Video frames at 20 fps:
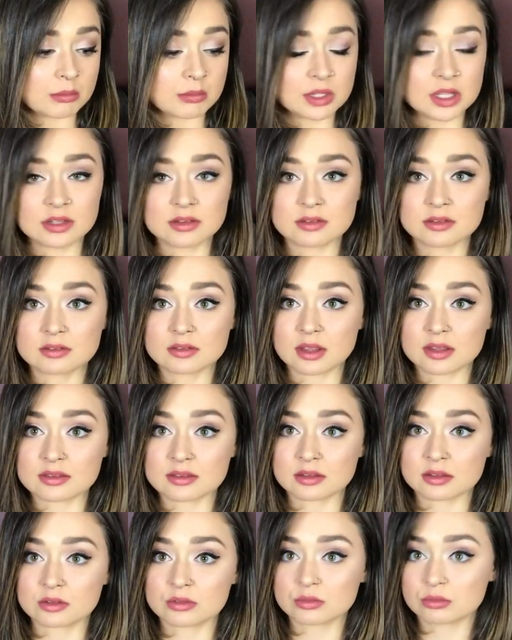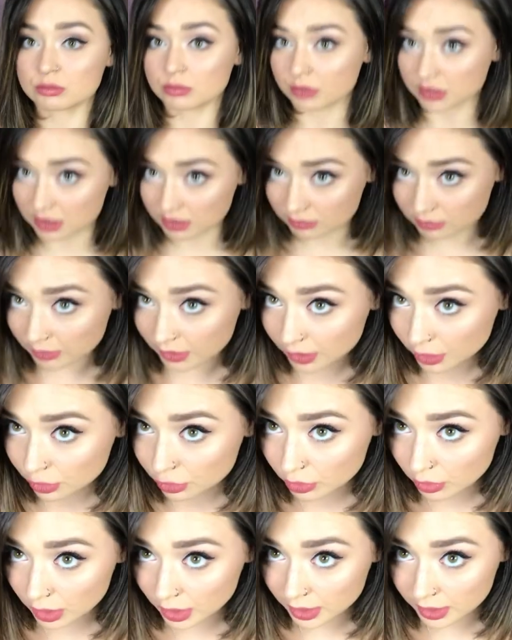it doesn't leave like a
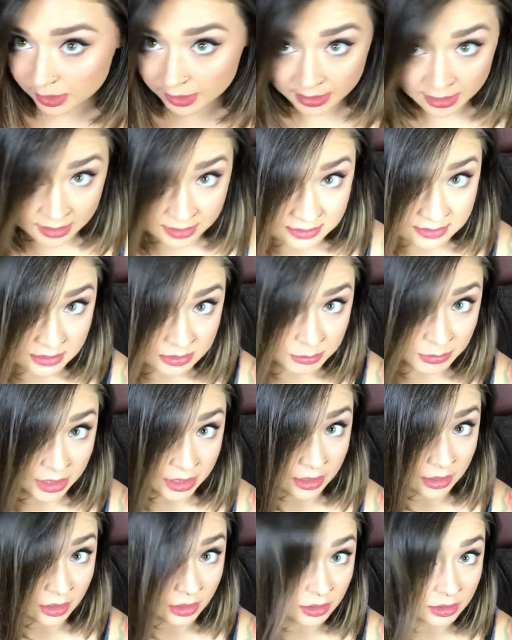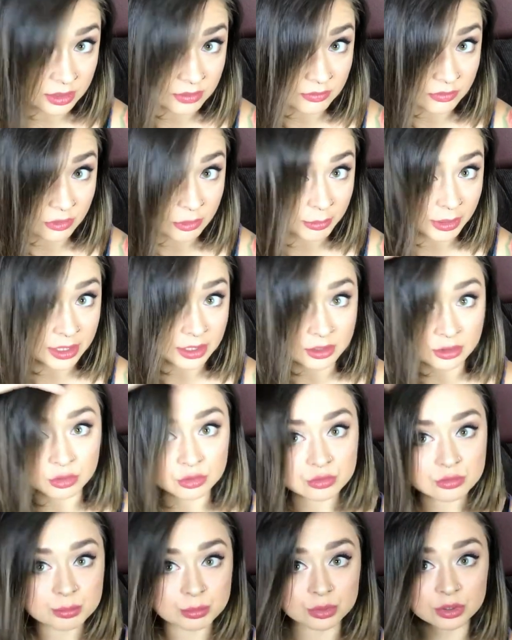gray cast in my hair, even though my hair
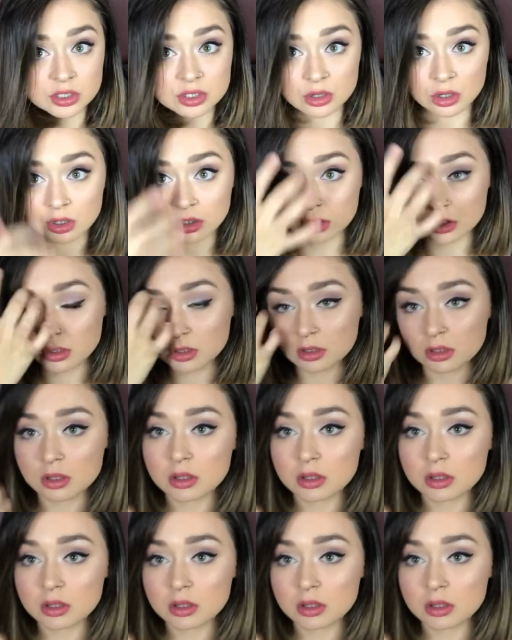is pretty dark.